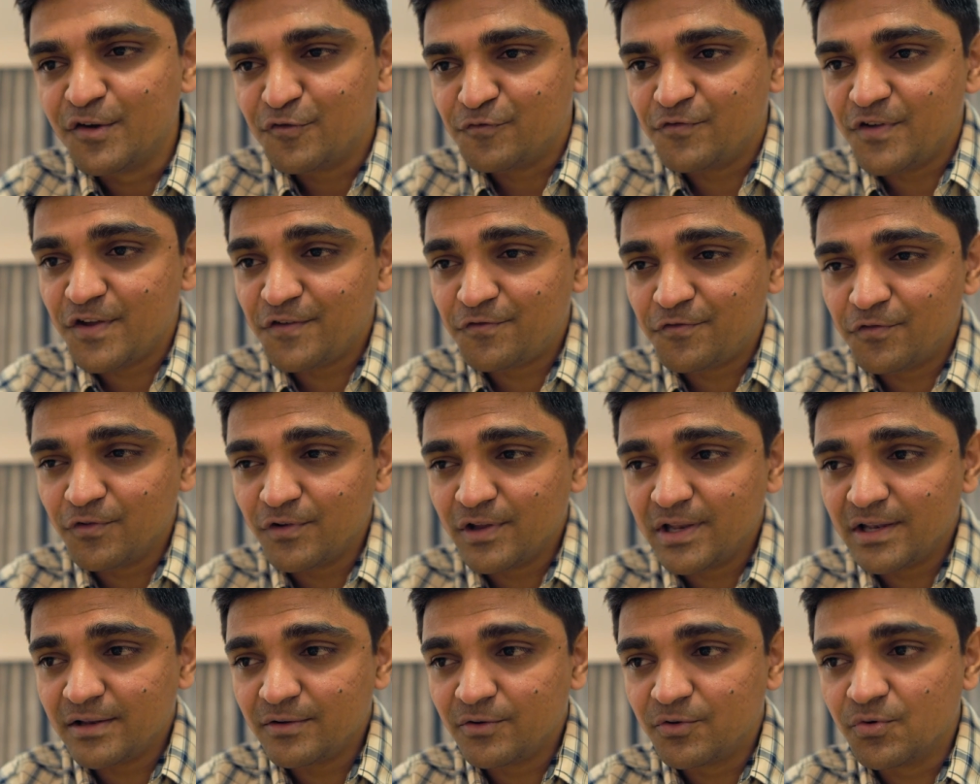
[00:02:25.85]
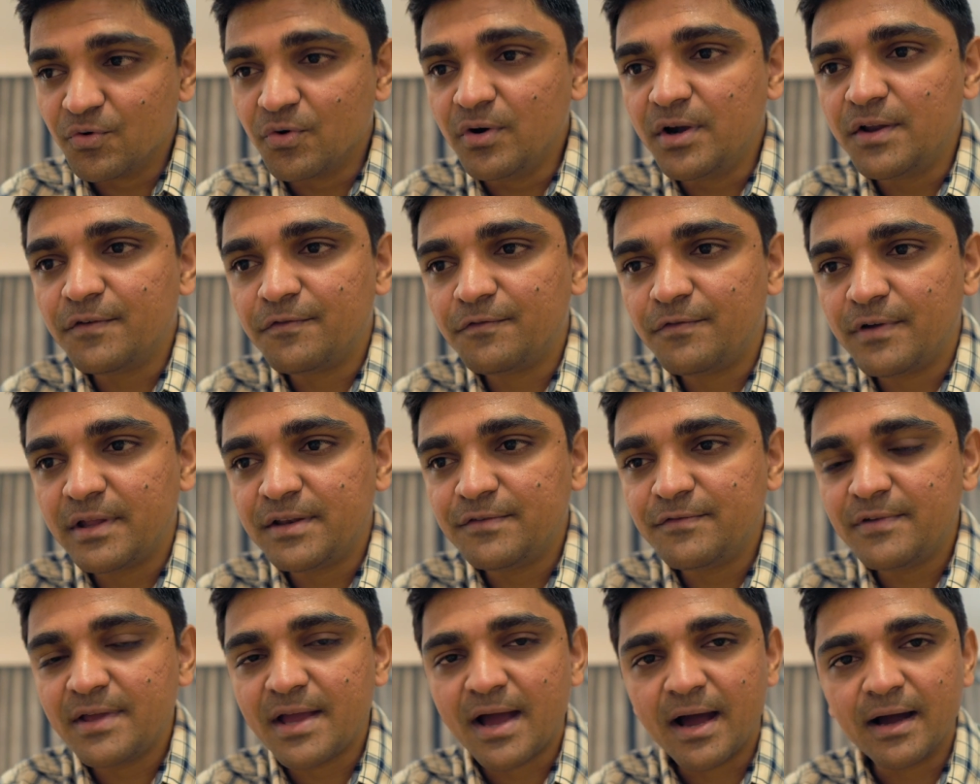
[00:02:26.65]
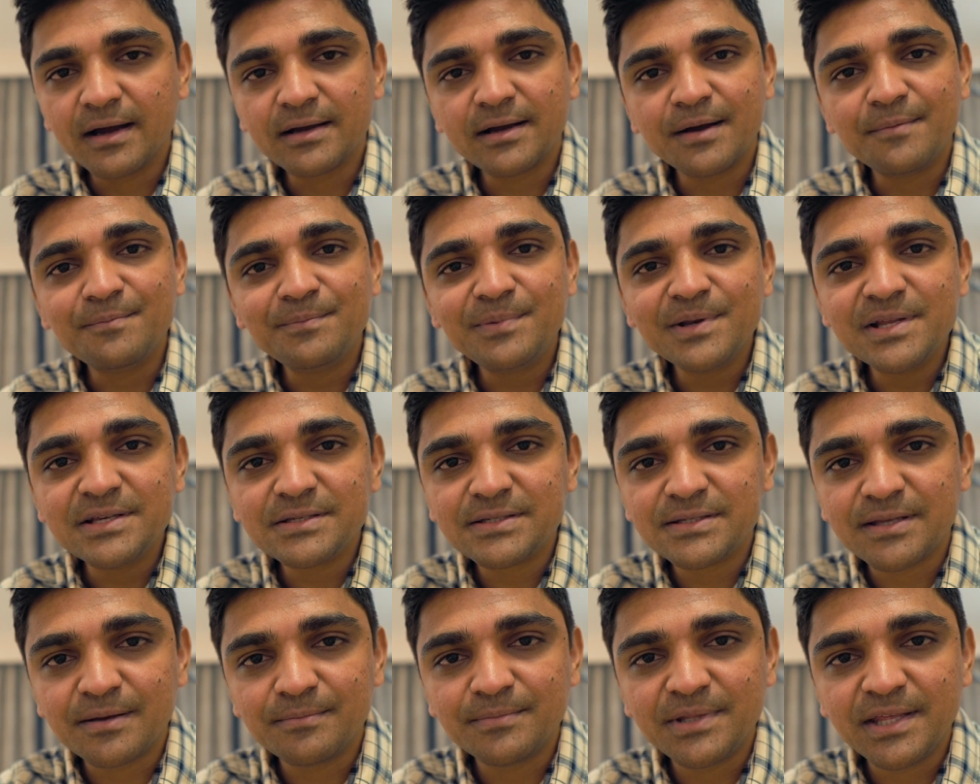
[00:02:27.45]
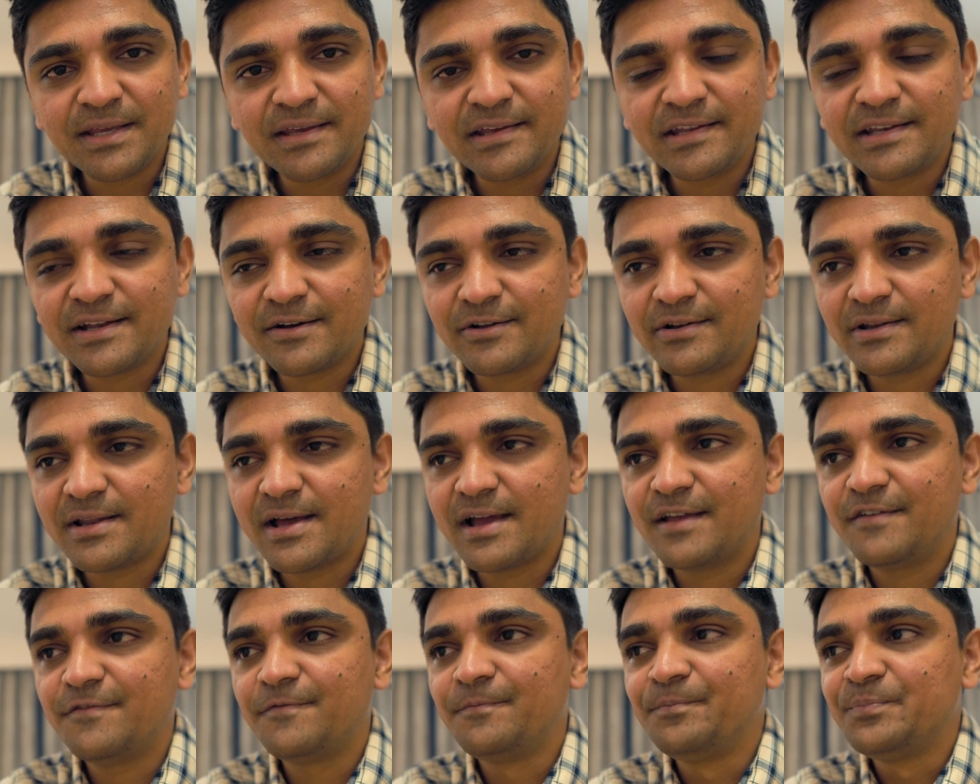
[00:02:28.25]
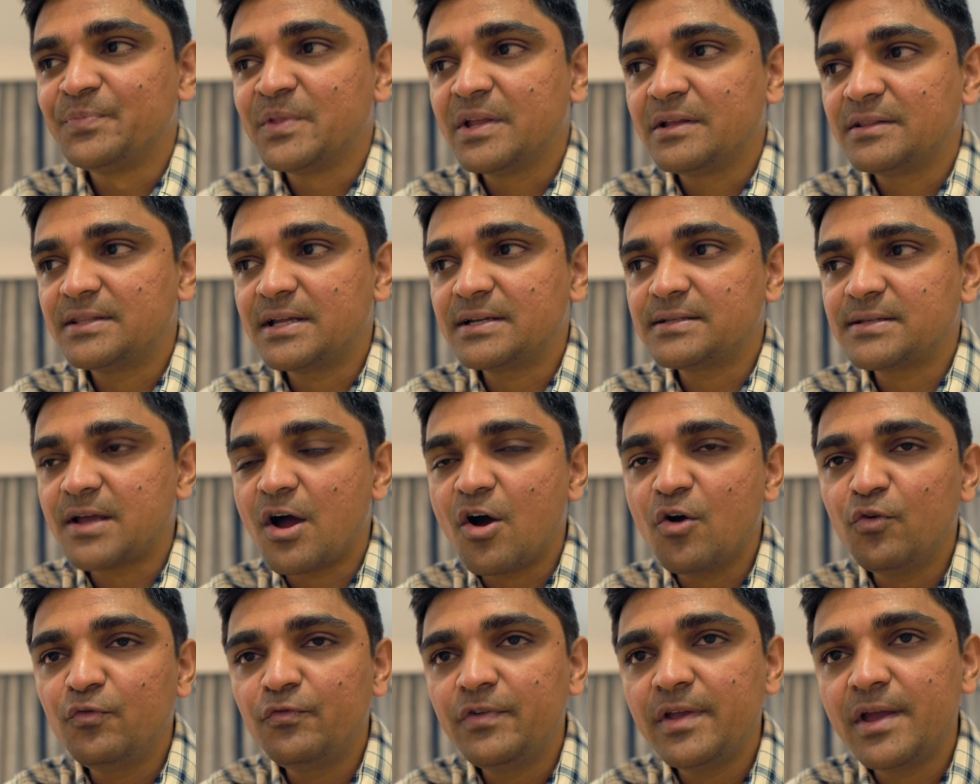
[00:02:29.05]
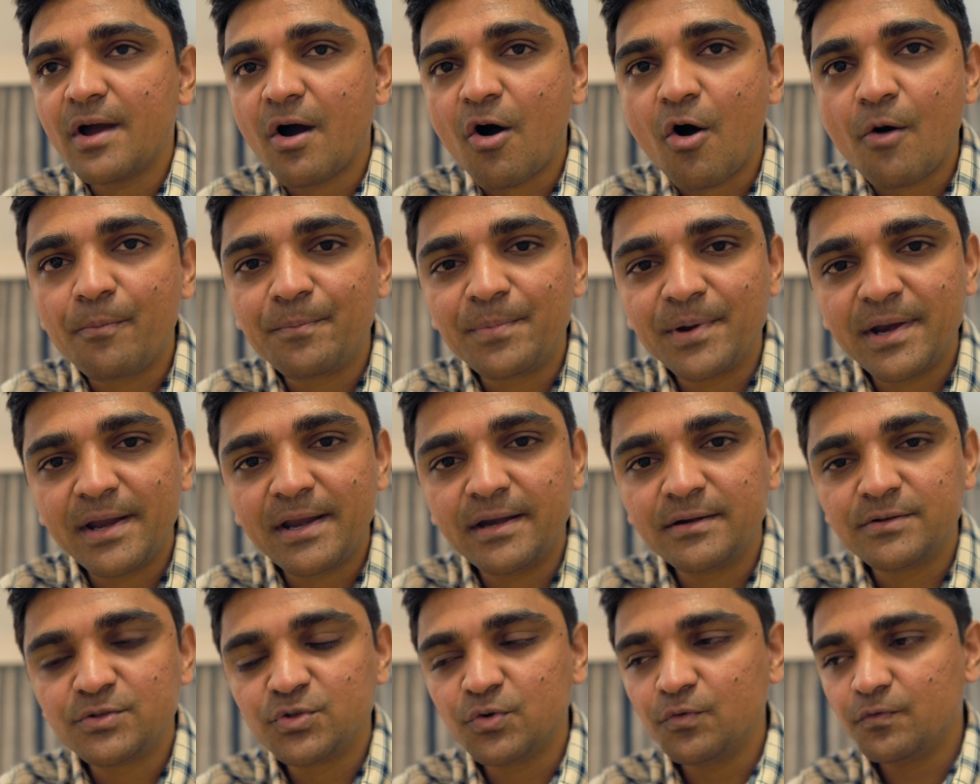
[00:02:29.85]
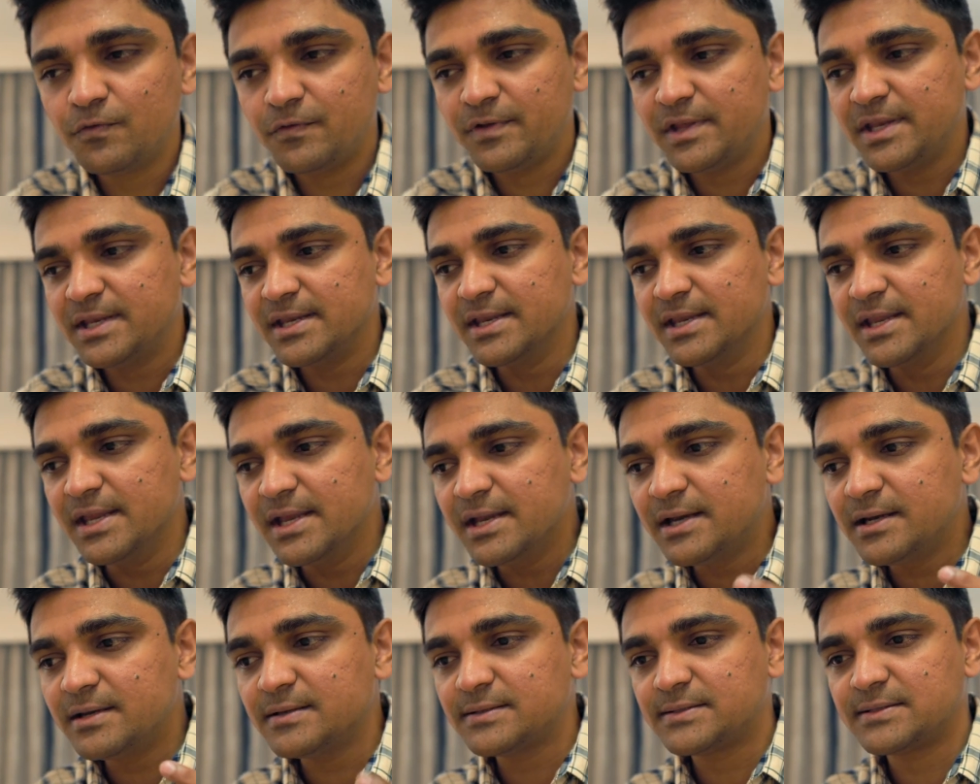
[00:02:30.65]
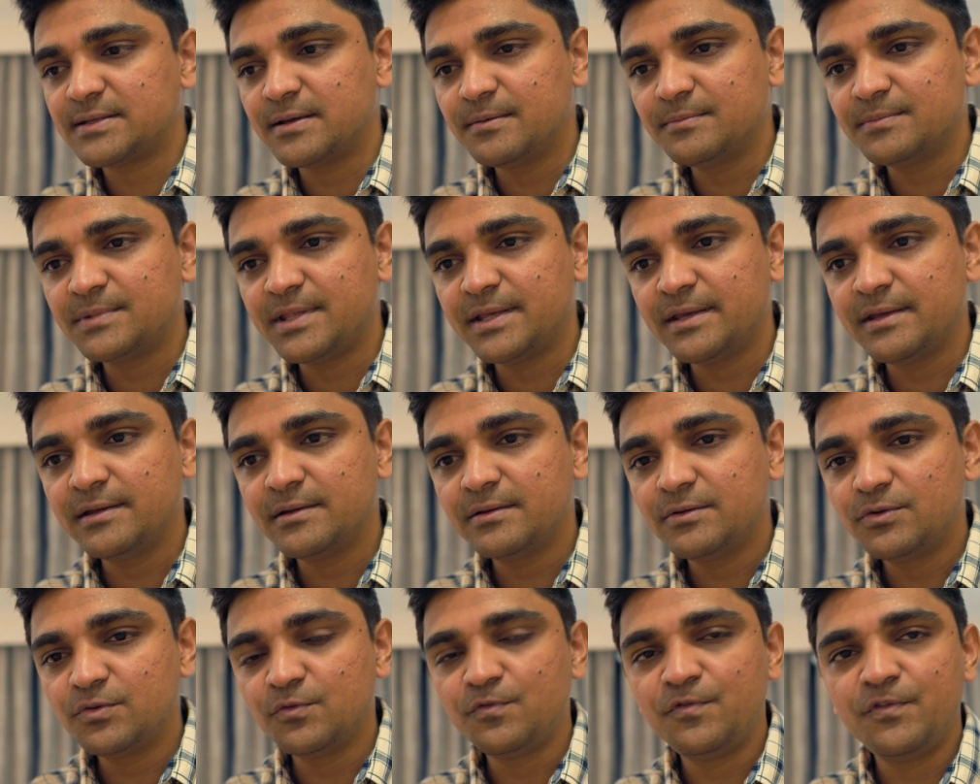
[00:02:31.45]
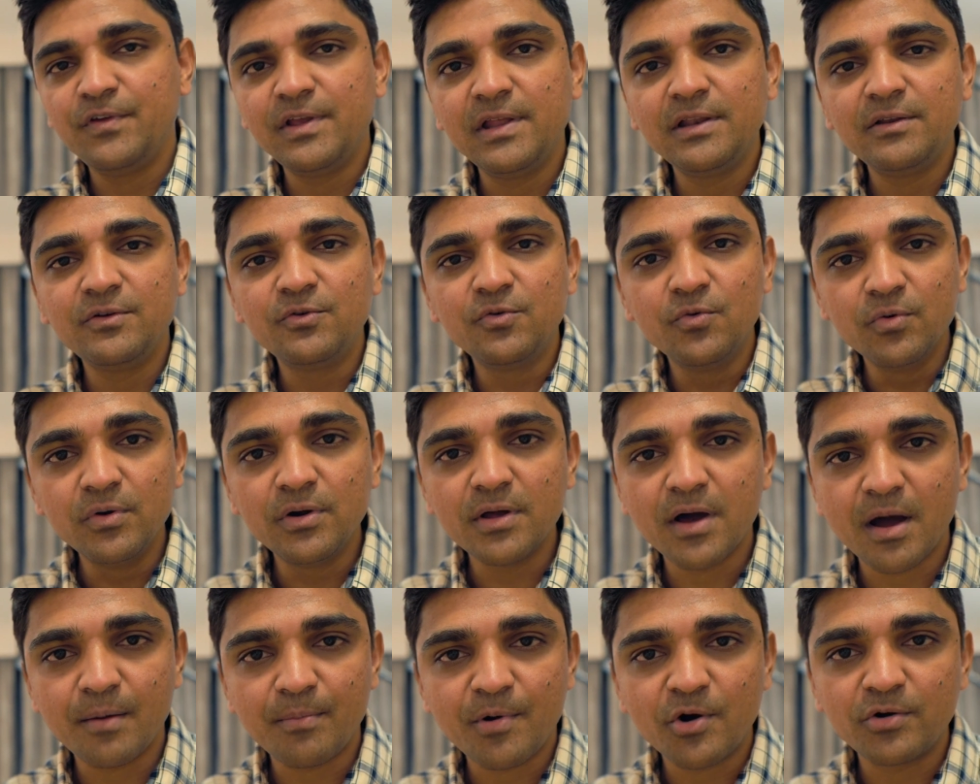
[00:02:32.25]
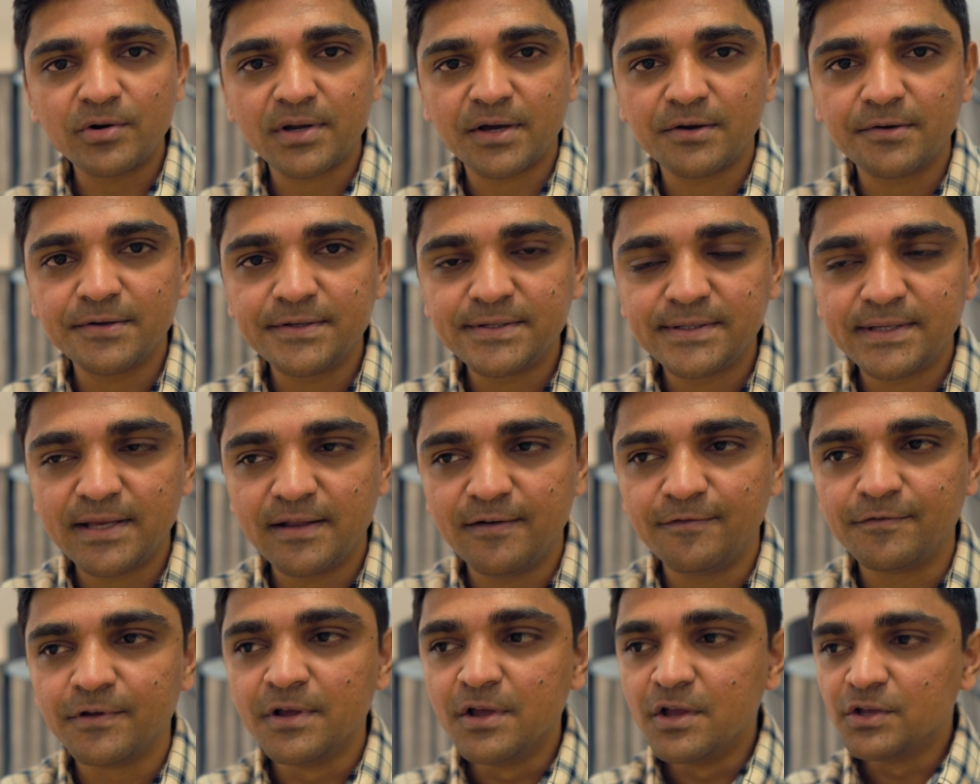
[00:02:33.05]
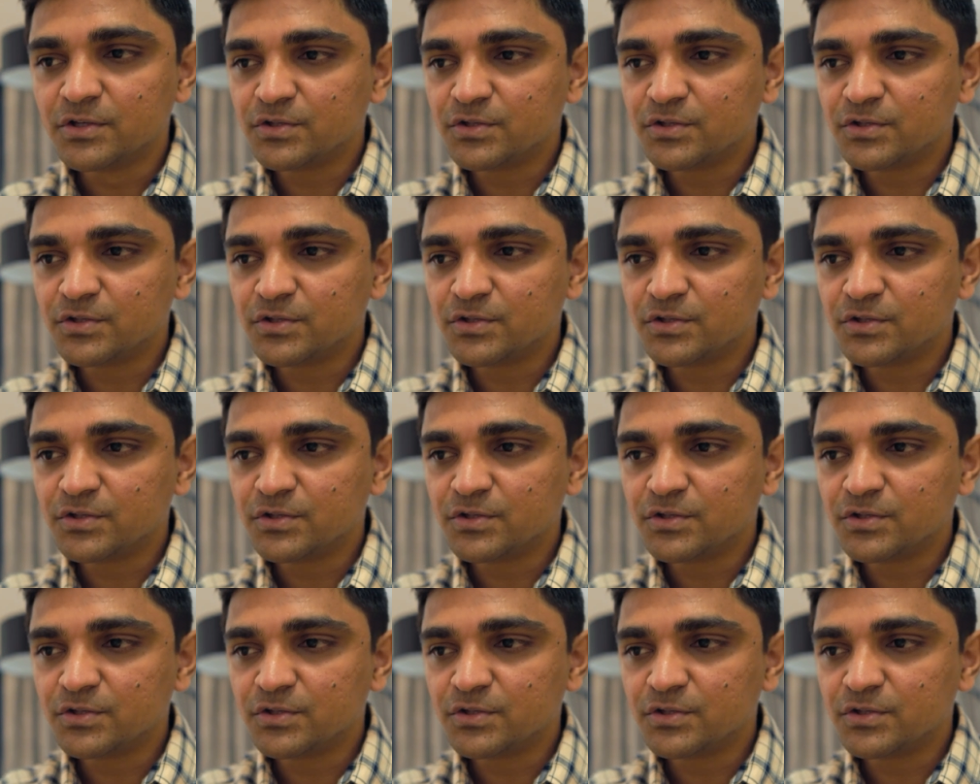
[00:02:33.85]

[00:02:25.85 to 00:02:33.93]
We feel good when we accomplish something in our life. That's how we operate. So we need something to feel good about ourselves.